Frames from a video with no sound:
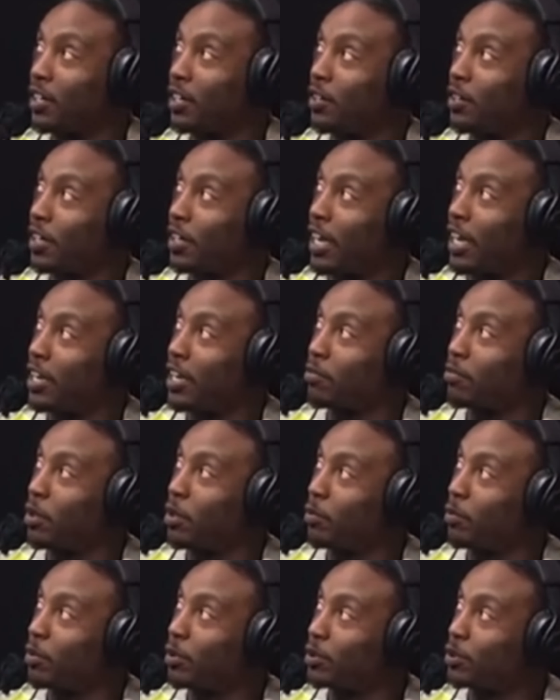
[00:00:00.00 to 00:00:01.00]
Yes, main
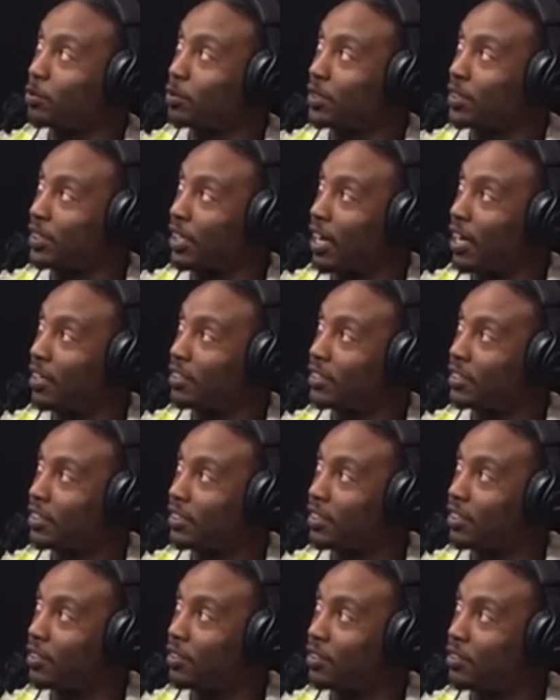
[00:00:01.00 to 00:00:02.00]
shit is they
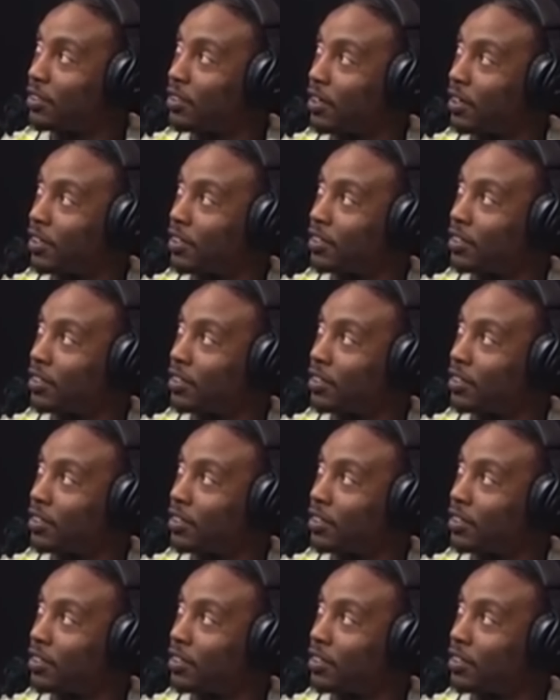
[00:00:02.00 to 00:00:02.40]
saying, because,